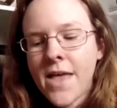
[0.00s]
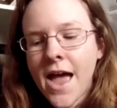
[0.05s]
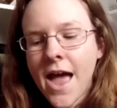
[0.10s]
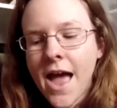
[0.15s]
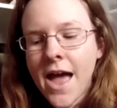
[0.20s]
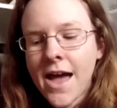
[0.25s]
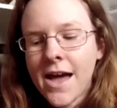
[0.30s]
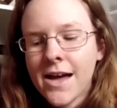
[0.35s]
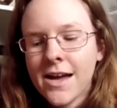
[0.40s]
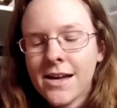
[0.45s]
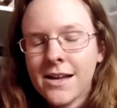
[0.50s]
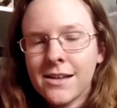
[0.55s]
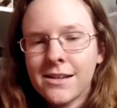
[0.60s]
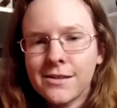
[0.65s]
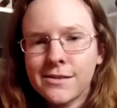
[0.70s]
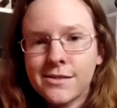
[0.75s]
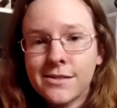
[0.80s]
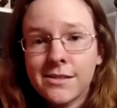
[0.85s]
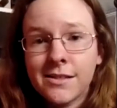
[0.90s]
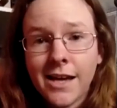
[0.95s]

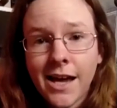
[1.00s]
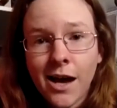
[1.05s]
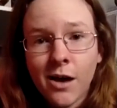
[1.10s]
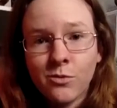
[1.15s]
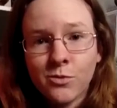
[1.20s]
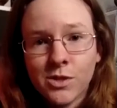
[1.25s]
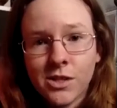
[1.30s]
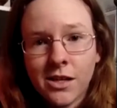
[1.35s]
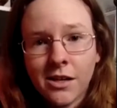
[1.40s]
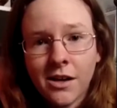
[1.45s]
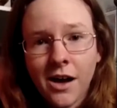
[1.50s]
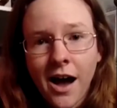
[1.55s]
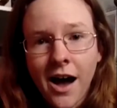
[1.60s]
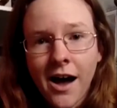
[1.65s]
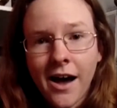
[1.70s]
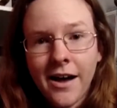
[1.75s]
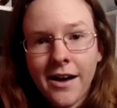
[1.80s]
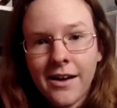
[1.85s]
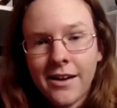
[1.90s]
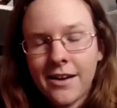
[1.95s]
and counting.
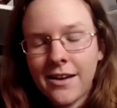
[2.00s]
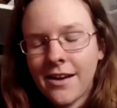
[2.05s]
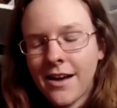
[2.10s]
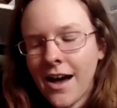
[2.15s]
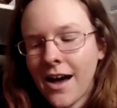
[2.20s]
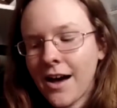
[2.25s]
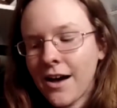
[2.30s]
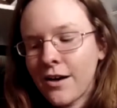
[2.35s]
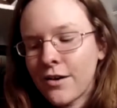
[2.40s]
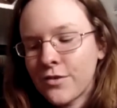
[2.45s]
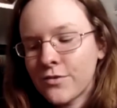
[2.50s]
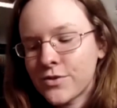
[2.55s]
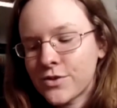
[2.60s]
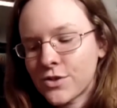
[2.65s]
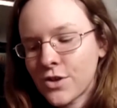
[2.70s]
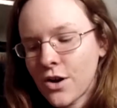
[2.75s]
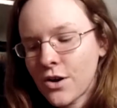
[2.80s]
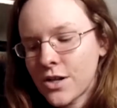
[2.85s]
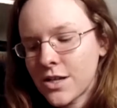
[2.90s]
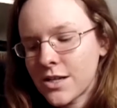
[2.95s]
I have
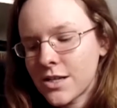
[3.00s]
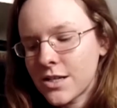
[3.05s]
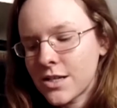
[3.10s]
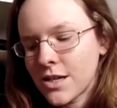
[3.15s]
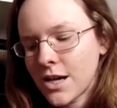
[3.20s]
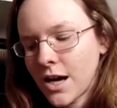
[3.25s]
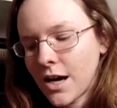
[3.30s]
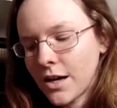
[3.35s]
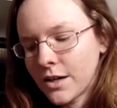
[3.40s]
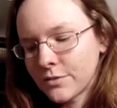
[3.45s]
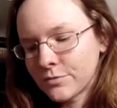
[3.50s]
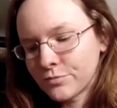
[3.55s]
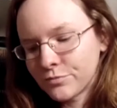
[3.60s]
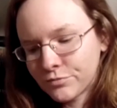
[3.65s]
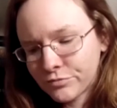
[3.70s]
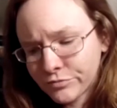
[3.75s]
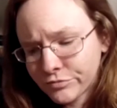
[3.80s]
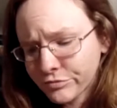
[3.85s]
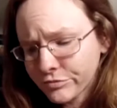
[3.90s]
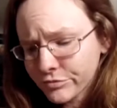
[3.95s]
started
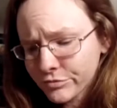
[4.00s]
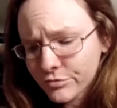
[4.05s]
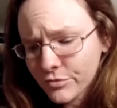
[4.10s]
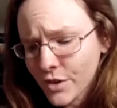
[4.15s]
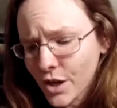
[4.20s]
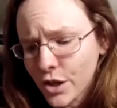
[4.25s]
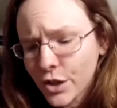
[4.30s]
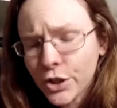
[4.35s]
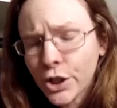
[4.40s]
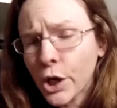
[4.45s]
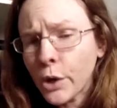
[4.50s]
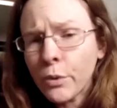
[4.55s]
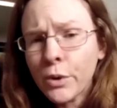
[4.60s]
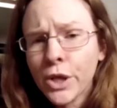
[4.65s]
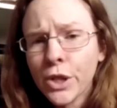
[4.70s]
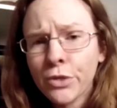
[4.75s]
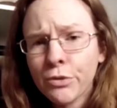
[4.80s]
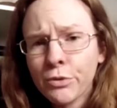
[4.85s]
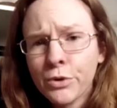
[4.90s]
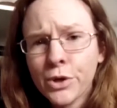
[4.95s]

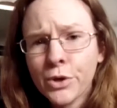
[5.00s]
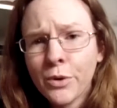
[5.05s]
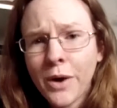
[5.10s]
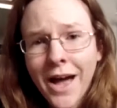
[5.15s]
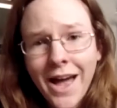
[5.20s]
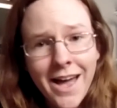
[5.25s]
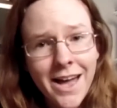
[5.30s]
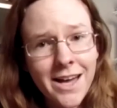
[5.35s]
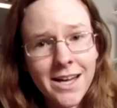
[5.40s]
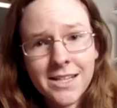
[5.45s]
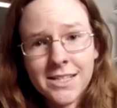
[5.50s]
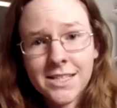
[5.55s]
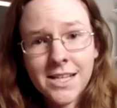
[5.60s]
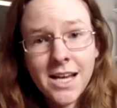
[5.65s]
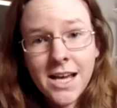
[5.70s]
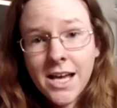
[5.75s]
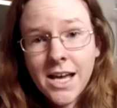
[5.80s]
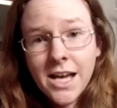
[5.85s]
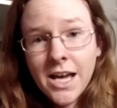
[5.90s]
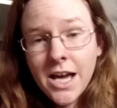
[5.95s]
going through and
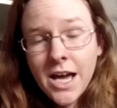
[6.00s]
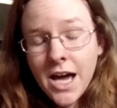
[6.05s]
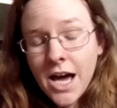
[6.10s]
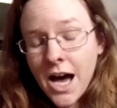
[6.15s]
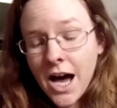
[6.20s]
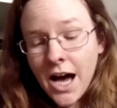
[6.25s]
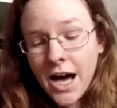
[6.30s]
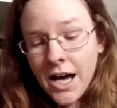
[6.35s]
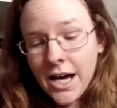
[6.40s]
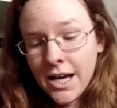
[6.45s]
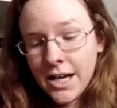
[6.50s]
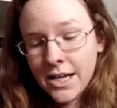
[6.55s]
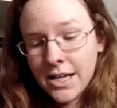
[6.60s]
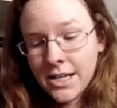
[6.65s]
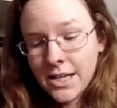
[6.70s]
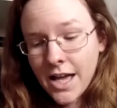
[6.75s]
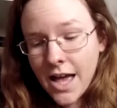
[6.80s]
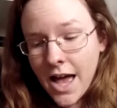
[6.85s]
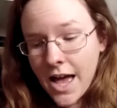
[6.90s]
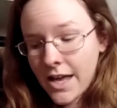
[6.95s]

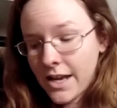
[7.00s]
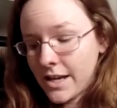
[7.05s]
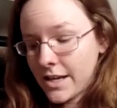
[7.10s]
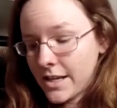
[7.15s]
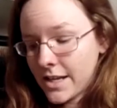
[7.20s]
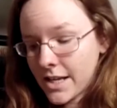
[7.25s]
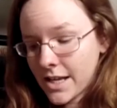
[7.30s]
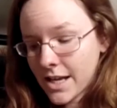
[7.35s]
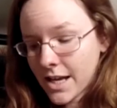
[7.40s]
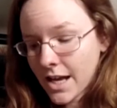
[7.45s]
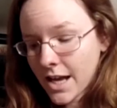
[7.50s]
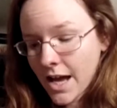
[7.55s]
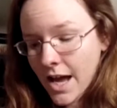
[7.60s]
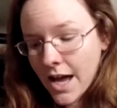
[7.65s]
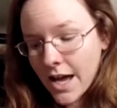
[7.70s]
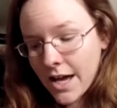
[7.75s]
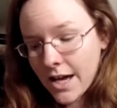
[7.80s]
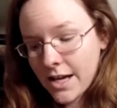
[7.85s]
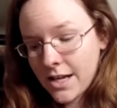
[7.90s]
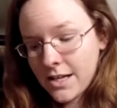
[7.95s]
editing
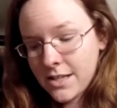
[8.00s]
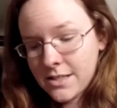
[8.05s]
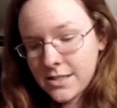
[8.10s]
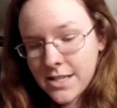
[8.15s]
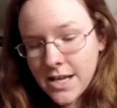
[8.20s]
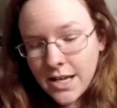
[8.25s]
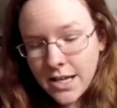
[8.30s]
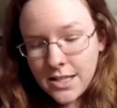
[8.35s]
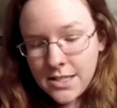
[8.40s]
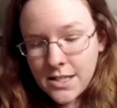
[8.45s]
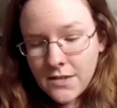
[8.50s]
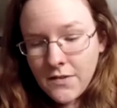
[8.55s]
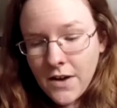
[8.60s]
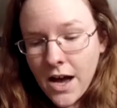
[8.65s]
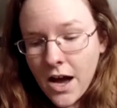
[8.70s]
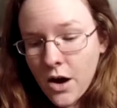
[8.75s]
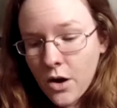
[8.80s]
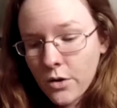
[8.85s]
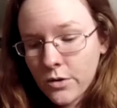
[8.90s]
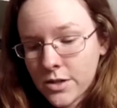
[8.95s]
and taking stuff
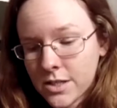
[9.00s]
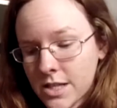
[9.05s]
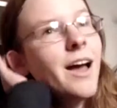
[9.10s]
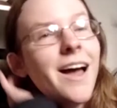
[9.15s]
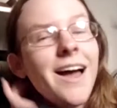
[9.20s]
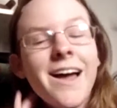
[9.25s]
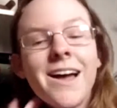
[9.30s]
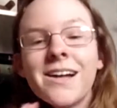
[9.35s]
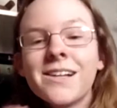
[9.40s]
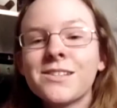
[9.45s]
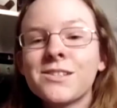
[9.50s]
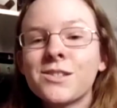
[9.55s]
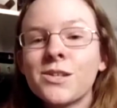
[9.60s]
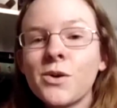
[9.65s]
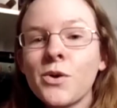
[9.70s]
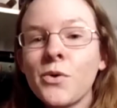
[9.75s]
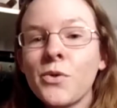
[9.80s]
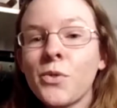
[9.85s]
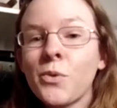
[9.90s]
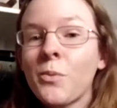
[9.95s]
out, and
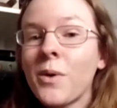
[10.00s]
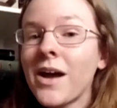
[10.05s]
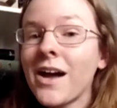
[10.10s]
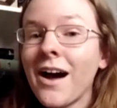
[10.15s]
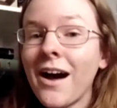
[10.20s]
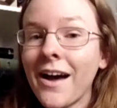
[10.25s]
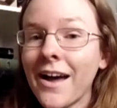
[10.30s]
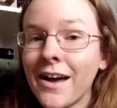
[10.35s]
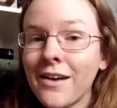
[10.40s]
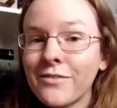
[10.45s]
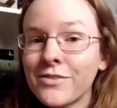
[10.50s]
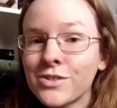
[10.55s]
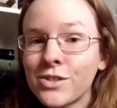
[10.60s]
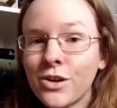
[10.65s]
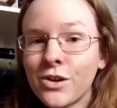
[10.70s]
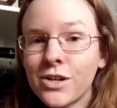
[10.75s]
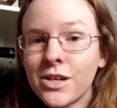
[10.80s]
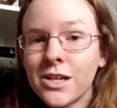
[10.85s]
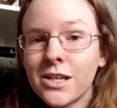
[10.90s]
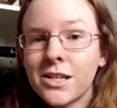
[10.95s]
so the way I have
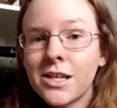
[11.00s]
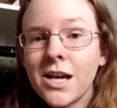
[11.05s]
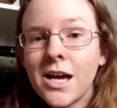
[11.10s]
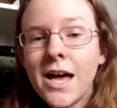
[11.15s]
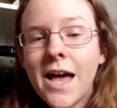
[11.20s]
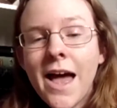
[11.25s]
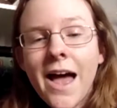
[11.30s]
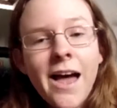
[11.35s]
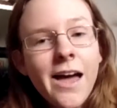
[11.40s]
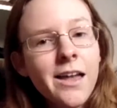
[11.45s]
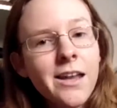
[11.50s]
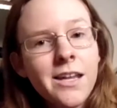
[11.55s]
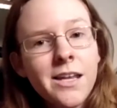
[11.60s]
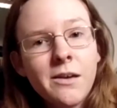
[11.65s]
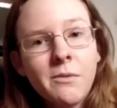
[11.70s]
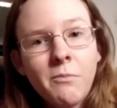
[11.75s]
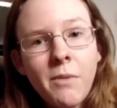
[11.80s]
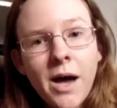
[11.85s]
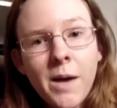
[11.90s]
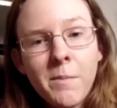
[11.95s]
started
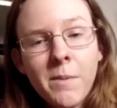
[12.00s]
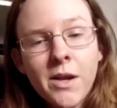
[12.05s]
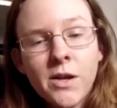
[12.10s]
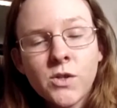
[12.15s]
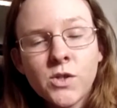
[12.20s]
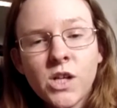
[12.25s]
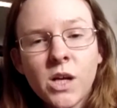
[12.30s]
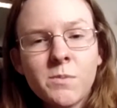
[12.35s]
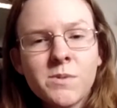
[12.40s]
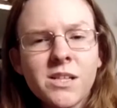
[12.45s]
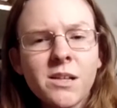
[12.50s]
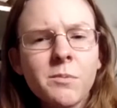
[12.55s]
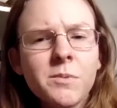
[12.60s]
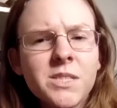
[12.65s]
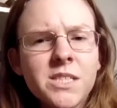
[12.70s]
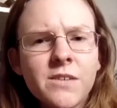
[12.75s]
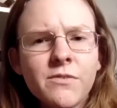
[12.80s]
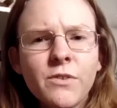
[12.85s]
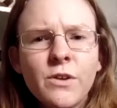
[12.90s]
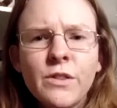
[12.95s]
editing my manuscript is a little
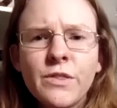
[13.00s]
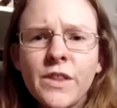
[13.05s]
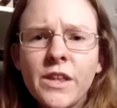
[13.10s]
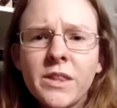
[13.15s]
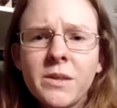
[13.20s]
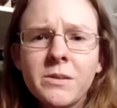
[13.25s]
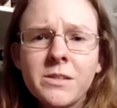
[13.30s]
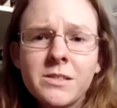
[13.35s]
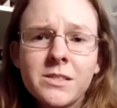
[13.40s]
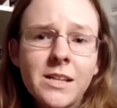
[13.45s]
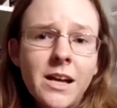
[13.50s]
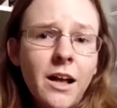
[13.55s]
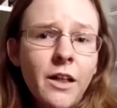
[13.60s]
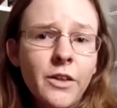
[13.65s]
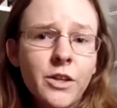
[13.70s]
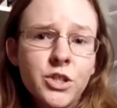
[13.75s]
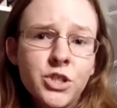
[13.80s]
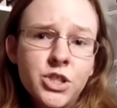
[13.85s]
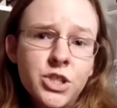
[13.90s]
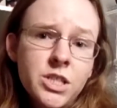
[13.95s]
bit different than the
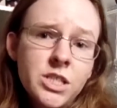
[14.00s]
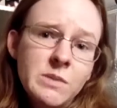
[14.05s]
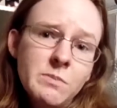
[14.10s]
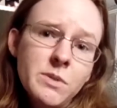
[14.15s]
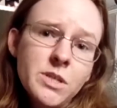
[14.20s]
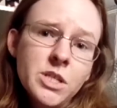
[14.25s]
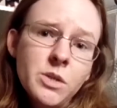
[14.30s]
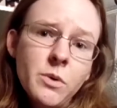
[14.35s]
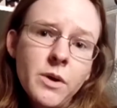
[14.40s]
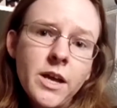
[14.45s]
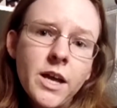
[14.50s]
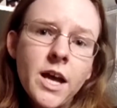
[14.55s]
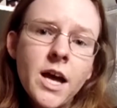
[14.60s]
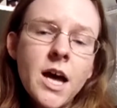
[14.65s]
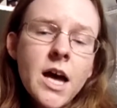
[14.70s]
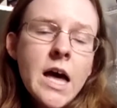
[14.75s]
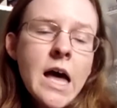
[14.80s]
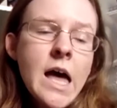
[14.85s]
style that she's been doing.